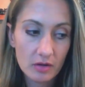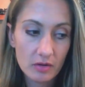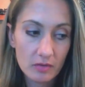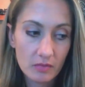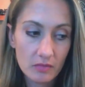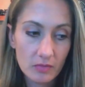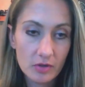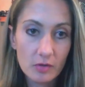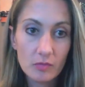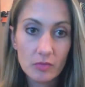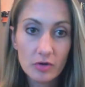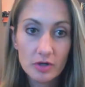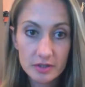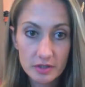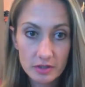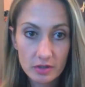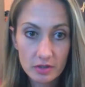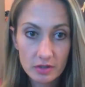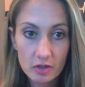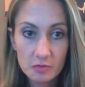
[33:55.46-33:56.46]
When you're more
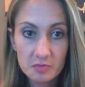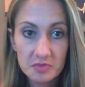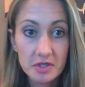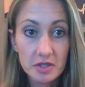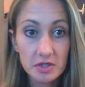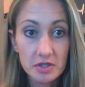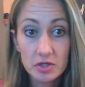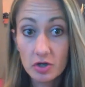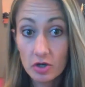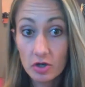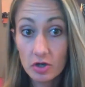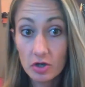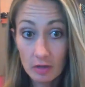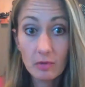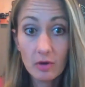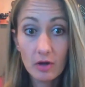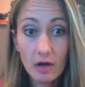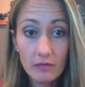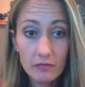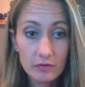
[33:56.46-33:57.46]
senior in a position, you're going to be
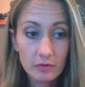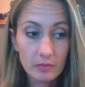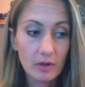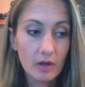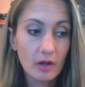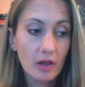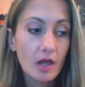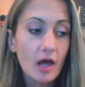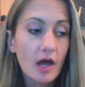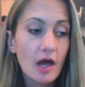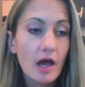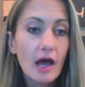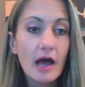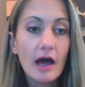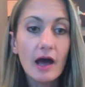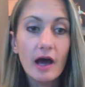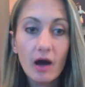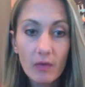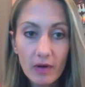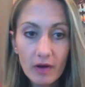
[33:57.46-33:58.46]
more comfortable.
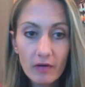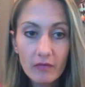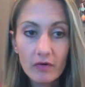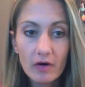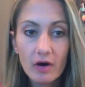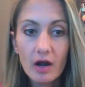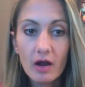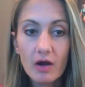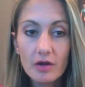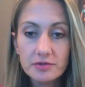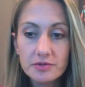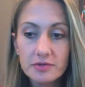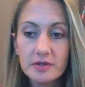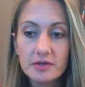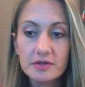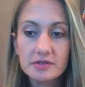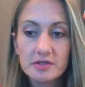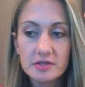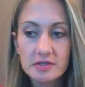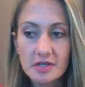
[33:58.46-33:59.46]
However, I also think
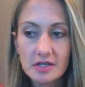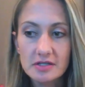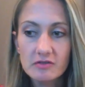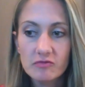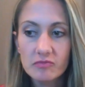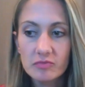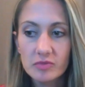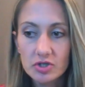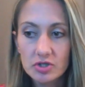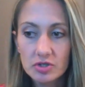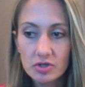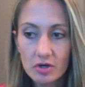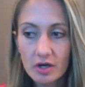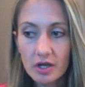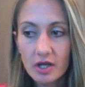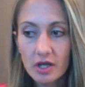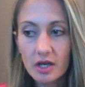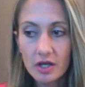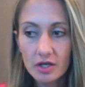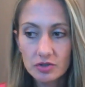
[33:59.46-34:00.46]
there's a sense of
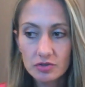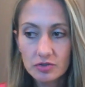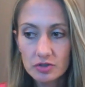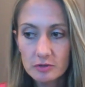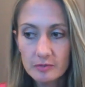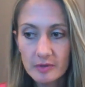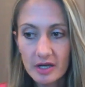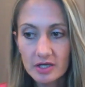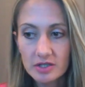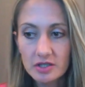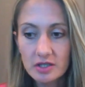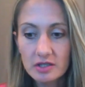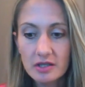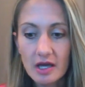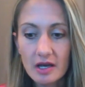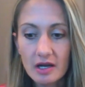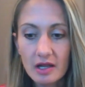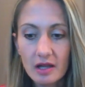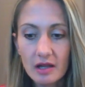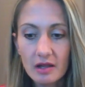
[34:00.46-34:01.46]
maturity and introspection
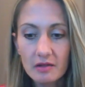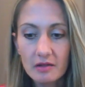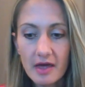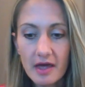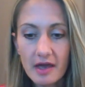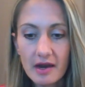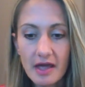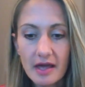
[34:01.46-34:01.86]
that